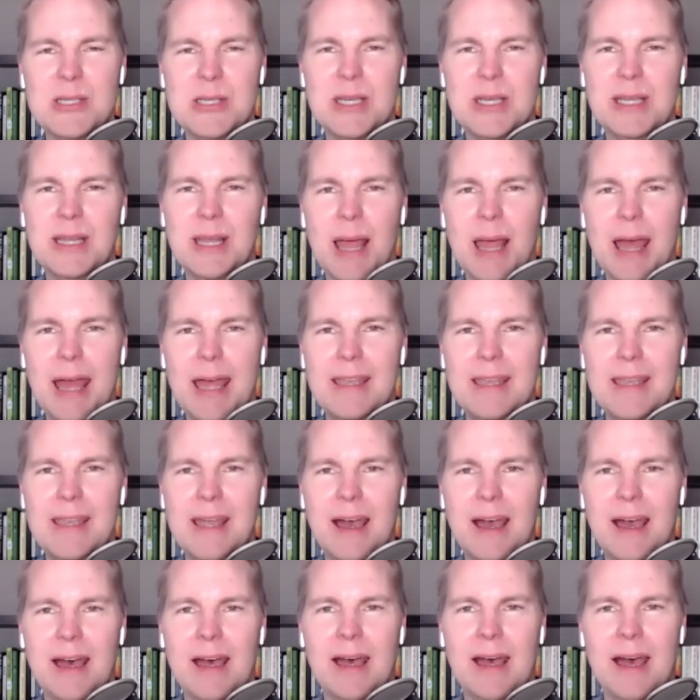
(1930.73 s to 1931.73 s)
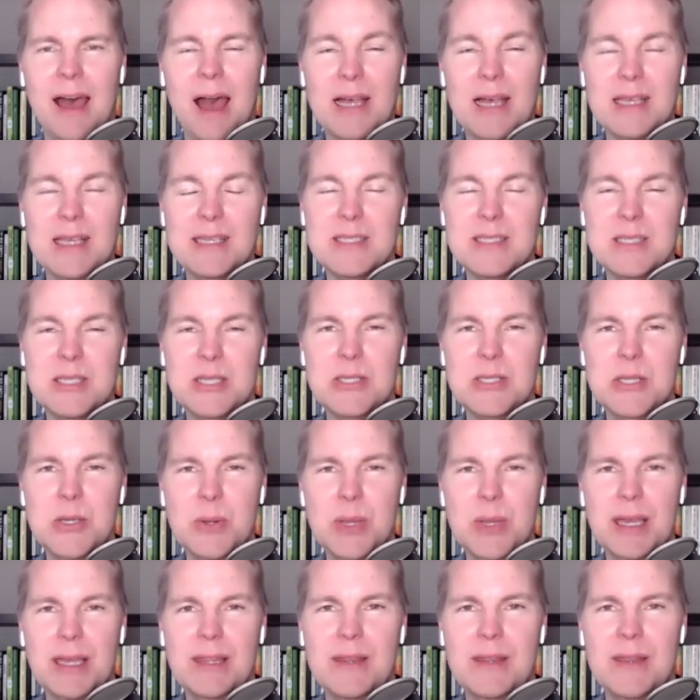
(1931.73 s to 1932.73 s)
led us to
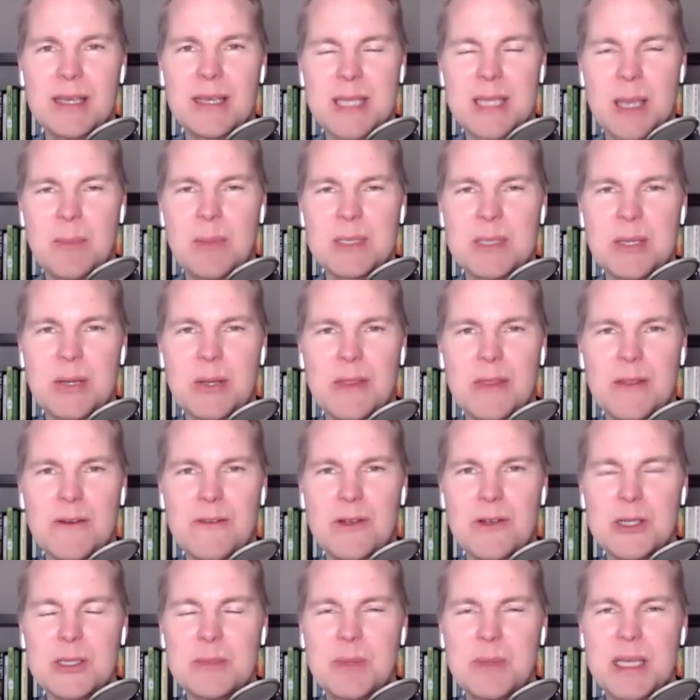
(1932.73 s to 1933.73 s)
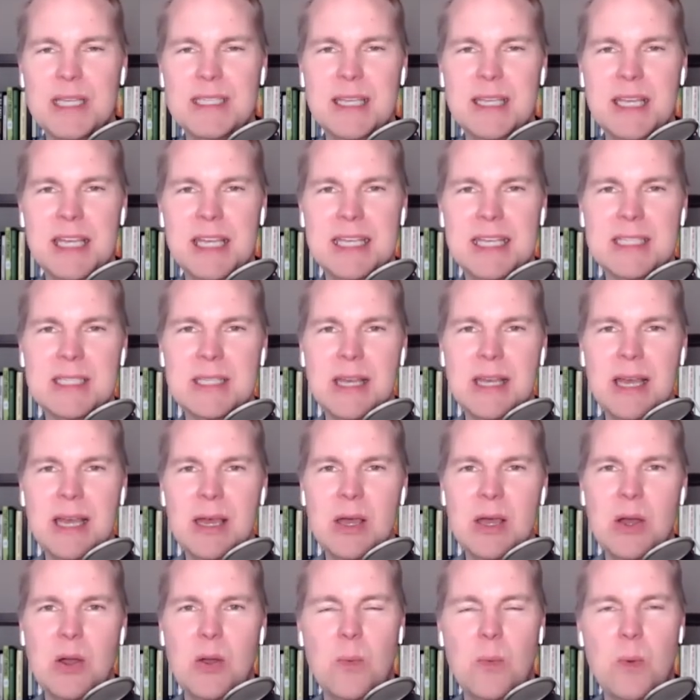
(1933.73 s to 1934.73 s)
doing this episode in the first place is
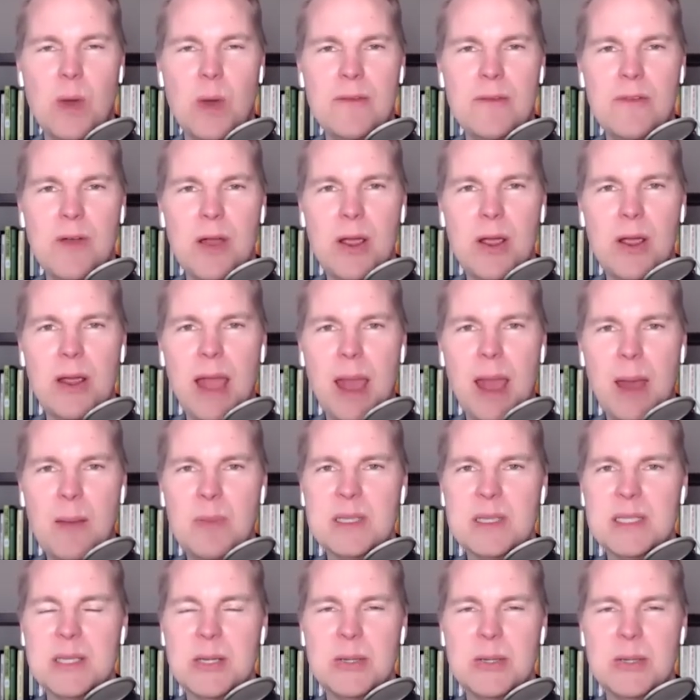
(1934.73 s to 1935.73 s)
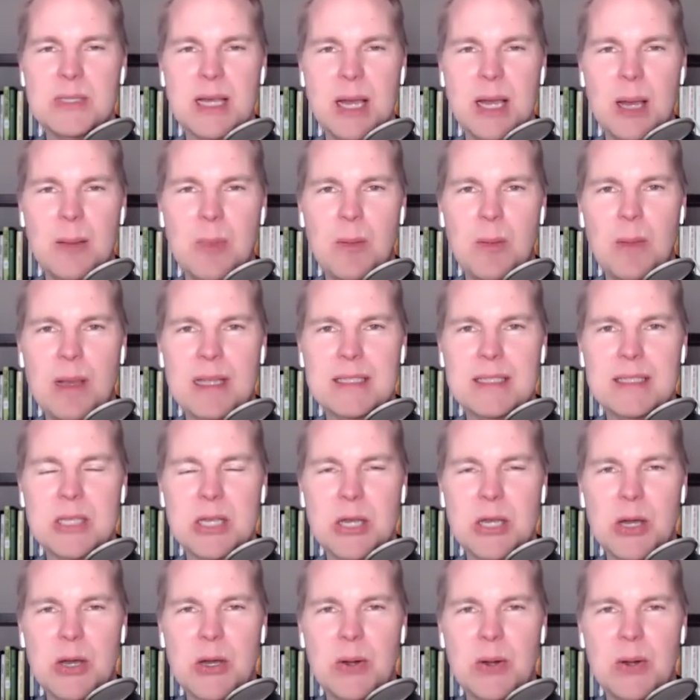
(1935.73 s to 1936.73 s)
one of our episodes a couple months
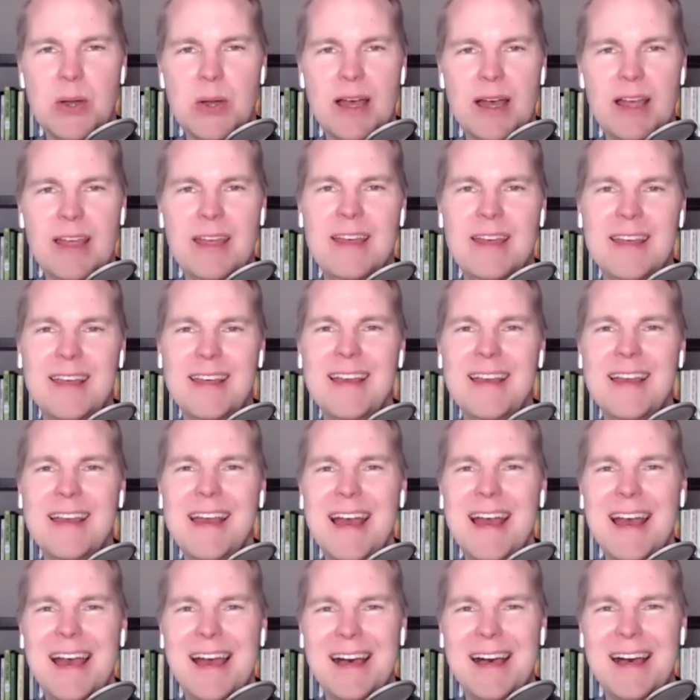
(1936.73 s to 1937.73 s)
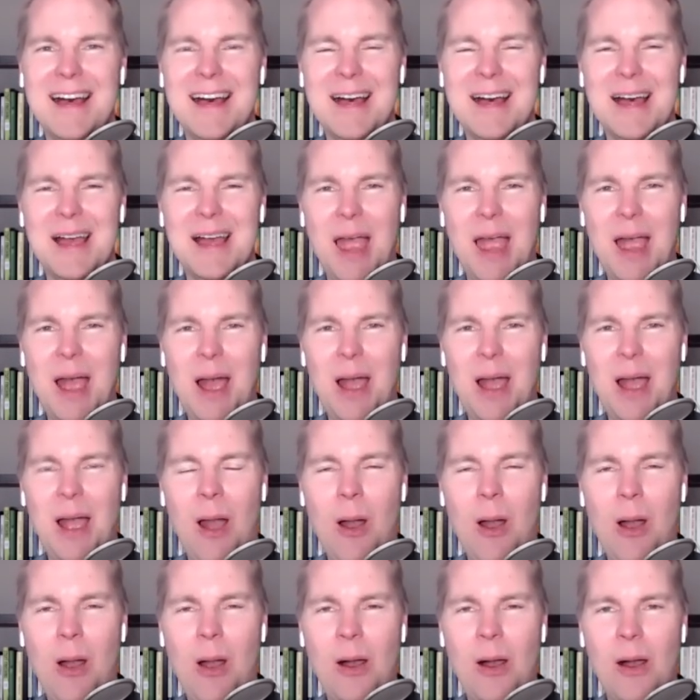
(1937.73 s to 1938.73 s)
ago. uh,
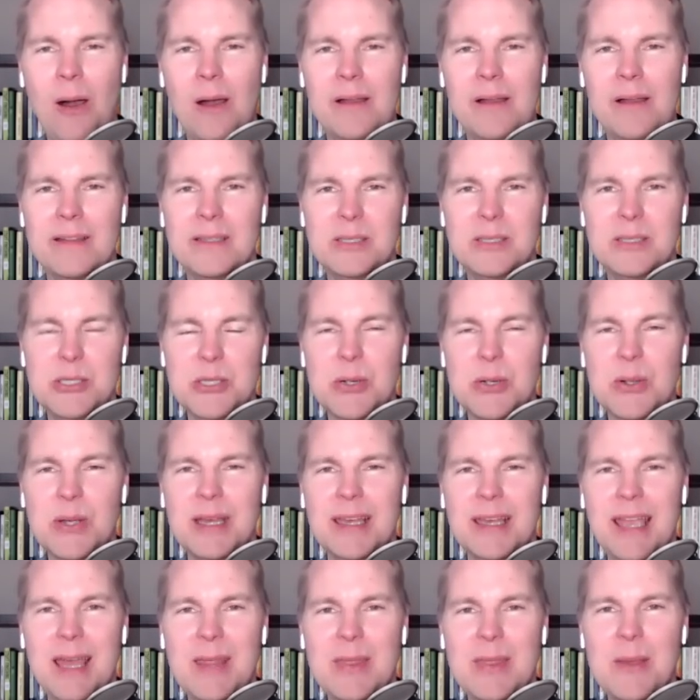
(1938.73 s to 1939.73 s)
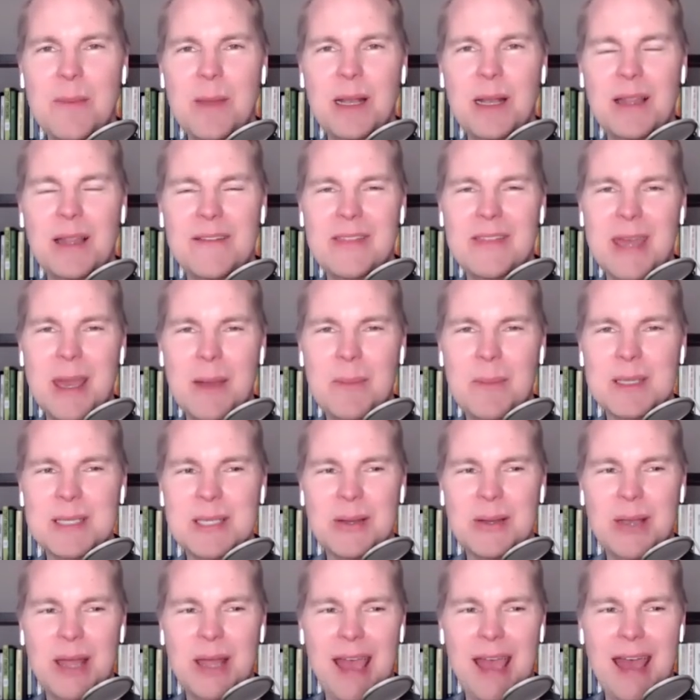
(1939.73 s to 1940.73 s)
in the middle of the
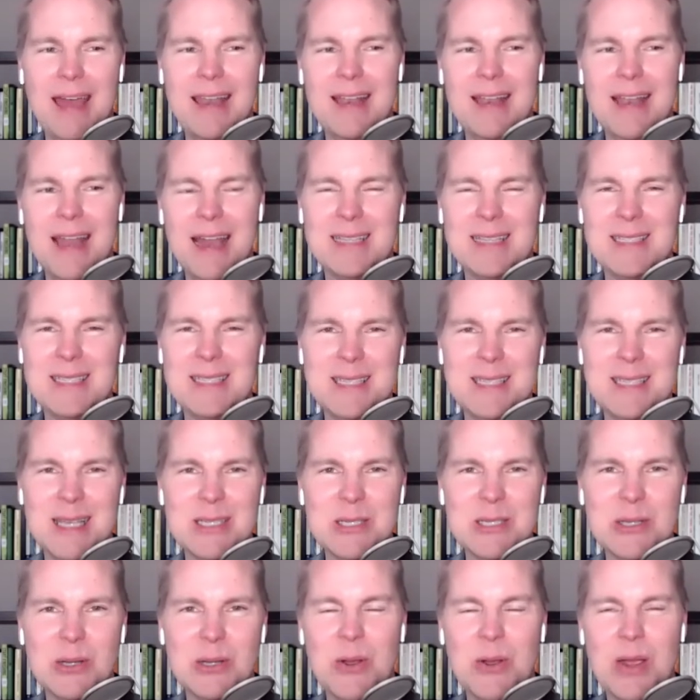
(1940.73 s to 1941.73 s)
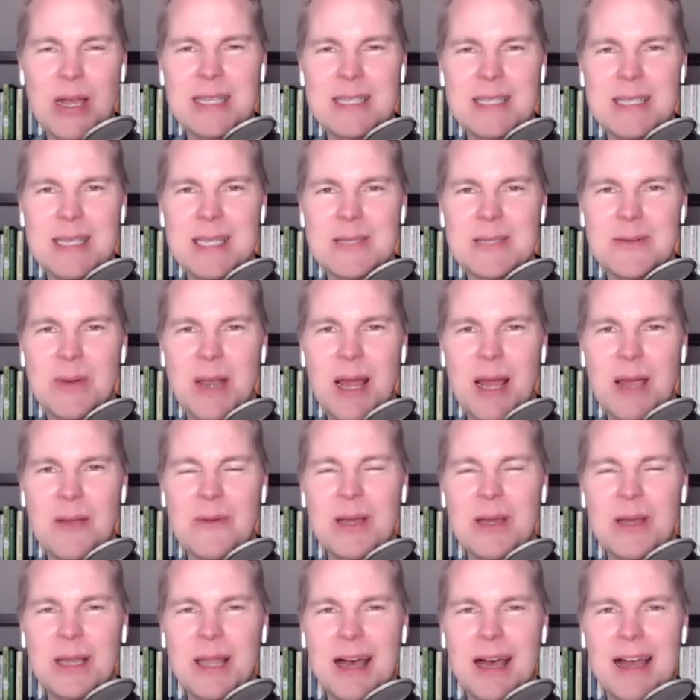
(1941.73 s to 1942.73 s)
episode, I had an existential crisis when I
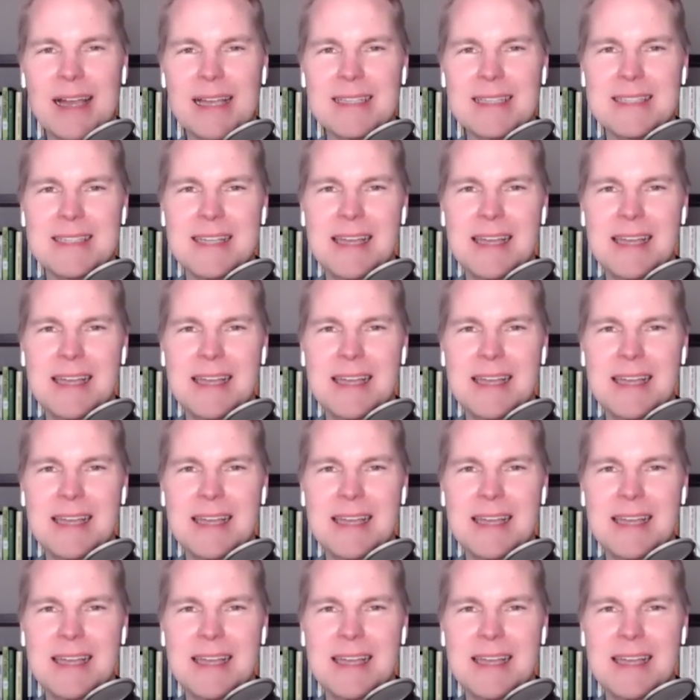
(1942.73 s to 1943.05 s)
realized